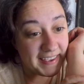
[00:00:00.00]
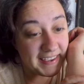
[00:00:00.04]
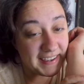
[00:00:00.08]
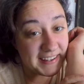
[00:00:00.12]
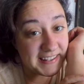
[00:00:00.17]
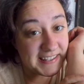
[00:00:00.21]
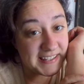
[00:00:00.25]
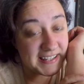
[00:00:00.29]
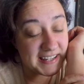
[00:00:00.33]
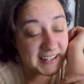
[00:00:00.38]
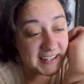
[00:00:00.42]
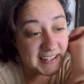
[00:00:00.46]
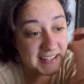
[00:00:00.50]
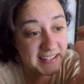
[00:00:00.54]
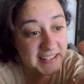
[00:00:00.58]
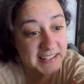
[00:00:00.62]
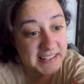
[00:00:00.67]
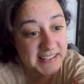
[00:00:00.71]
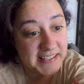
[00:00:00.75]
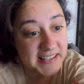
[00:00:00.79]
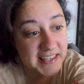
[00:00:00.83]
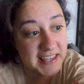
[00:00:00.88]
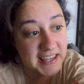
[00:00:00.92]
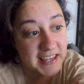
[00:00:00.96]
it
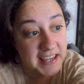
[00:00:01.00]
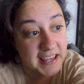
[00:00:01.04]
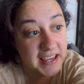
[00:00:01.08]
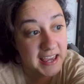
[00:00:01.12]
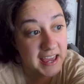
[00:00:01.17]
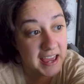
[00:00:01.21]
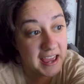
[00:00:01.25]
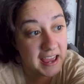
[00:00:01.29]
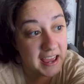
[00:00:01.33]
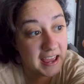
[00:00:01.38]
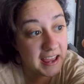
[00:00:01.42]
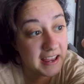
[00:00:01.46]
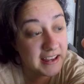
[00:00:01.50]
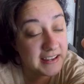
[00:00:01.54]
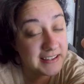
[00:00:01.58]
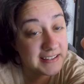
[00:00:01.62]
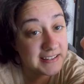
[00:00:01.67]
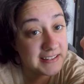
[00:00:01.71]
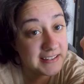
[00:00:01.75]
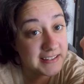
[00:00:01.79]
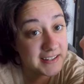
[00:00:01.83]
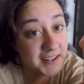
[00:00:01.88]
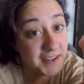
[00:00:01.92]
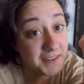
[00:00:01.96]
is the
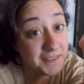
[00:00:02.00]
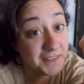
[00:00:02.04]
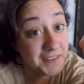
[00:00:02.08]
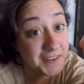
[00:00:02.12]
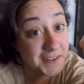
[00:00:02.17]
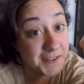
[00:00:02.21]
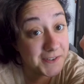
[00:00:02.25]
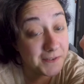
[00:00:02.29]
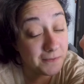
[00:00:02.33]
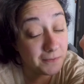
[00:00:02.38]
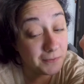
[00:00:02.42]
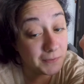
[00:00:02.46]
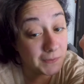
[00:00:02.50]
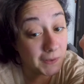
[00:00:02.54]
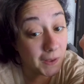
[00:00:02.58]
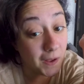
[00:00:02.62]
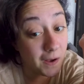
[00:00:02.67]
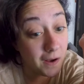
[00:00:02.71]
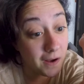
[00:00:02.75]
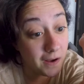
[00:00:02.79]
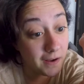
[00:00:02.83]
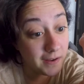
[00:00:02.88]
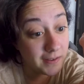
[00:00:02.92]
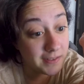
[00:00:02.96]
end of this
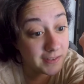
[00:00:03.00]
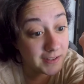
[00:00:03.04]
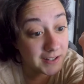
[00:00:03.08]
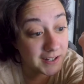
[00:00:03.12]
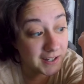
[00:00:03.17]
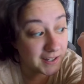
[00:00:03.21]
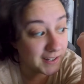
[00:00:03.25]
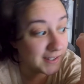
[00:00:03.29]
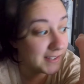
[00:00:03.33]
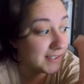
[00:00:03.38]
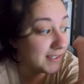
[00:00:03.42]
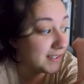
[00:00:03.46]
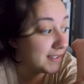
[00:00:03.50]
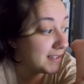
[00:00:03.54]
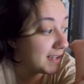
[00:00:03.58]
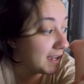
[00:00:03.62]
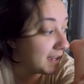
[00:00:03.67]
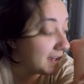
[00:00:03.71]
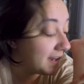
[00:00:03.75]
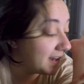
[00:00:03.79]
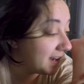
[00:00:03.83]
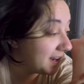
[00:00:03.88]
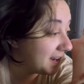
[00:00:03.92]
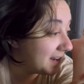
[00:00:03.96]
vlog the next
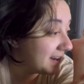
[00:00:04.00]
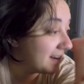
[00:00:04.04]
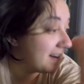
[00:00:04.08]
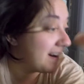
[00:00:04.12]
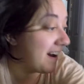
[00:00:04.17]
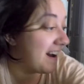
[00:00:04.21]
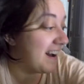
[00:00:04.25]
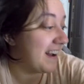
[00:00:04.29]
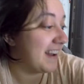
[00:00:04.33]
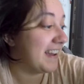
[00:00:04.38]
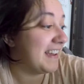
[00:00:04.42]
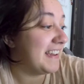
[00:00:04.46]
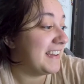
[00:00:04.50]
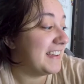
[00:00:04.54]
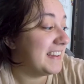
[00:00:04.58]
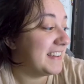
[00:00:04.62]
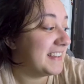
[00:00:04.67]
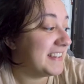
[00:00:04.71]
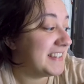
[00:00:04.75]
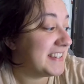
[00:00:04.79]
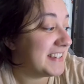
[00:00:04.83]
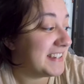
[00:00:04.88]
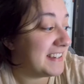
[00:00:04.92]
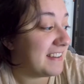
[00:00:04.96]
day.
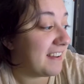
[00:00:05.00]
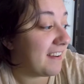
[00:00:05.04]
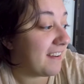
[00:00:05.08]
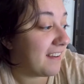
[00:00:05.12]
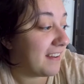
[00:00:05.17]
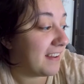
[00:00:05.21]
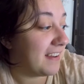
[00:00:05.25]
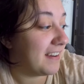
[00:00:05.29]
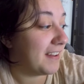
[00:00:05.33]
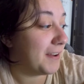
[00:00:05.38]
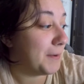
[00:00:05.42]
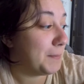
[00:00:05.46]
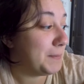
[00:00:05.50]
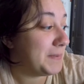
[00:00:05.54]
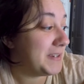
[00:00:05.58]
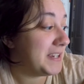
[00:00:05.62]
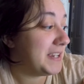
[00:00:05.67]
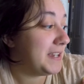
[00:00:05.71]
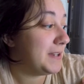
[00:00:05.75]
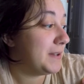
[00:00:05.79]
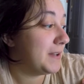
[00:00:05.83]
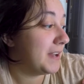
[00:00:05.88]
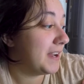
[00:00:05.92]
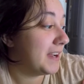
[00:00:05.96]
I did not
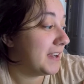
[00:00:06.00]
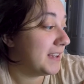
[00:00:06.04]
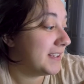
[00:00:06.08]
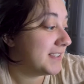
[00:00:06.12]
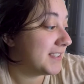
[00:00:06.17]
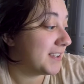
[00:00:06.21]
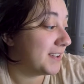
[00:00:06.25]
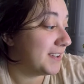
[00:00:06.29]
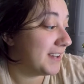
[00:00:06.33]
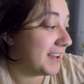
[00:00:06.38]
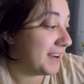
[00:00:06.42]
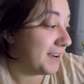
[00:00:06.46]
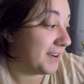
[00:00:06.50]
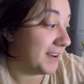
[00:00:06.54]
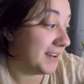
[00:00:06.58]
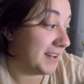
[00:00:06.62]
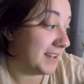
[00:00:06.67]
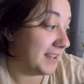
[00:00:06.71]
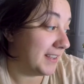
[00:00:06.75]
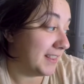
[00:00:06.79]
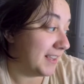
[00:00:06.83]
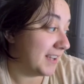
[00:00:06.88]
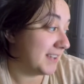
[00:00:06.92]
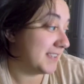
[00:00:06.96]
update you guys on how I
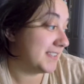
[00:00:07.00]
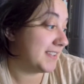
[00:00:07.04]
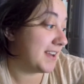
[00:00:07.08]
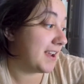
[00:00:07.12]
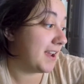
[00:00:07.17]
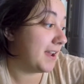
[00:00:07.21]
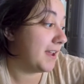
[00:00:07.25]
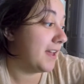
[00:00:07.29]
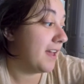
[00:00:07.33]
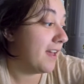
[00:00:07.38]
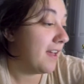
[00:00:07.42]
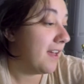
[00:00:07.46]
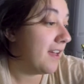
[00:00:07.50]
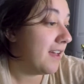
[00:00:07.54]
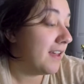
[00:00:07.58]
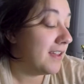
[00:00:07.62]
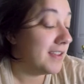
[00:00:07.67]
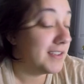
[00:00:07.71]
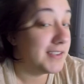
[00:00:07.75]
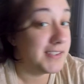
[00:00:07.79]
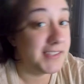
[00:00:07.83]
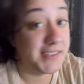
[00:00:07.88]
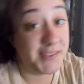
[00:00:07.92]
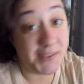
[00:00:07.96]
did last night.
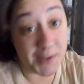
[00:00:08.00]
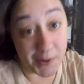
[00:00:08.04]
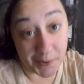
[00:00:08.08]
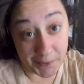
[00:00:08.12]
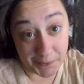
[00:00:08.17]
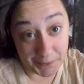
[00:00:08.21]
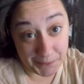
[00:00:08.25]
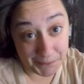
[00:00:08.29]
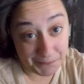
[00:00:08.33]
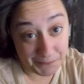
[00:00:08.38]
So,